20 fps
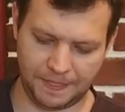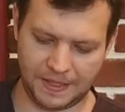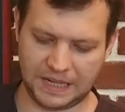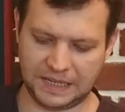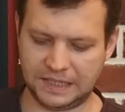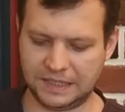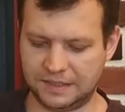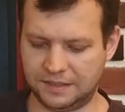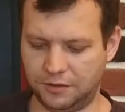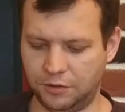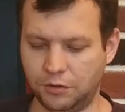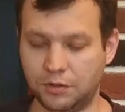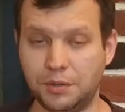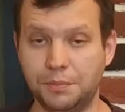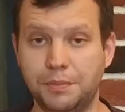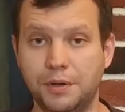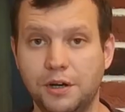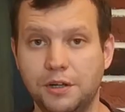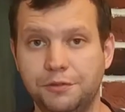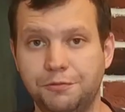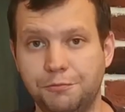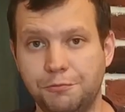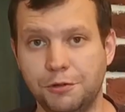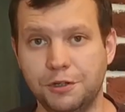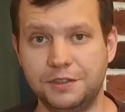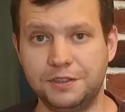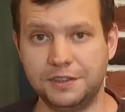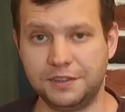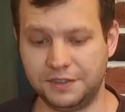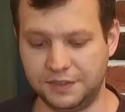let's talk about
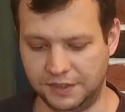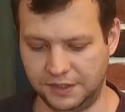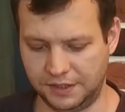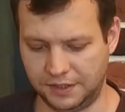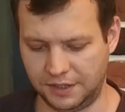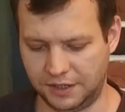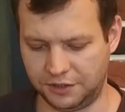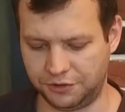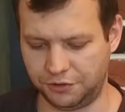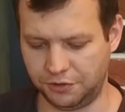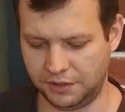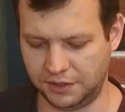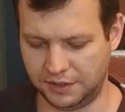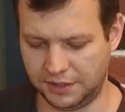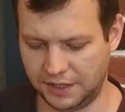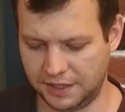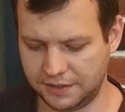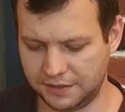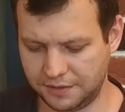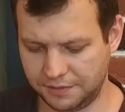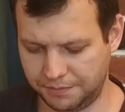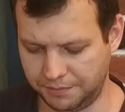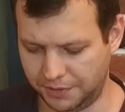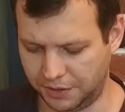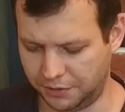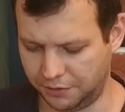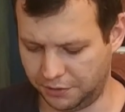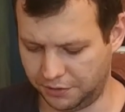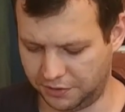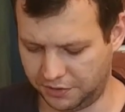what this thing actually does,
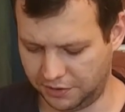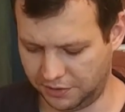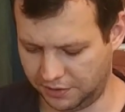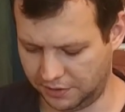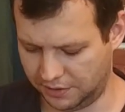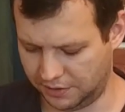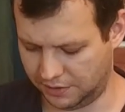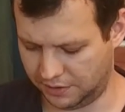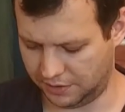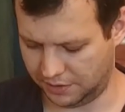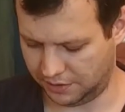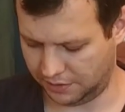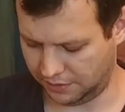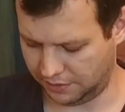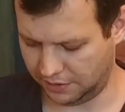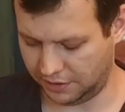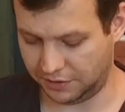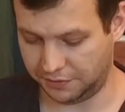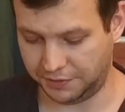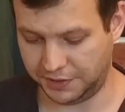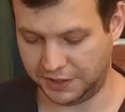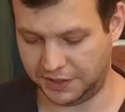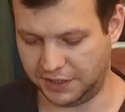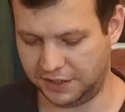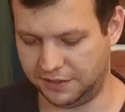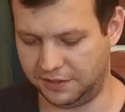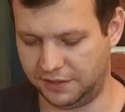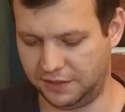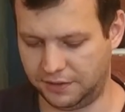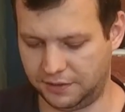because it's
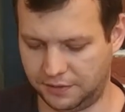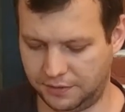fantastic.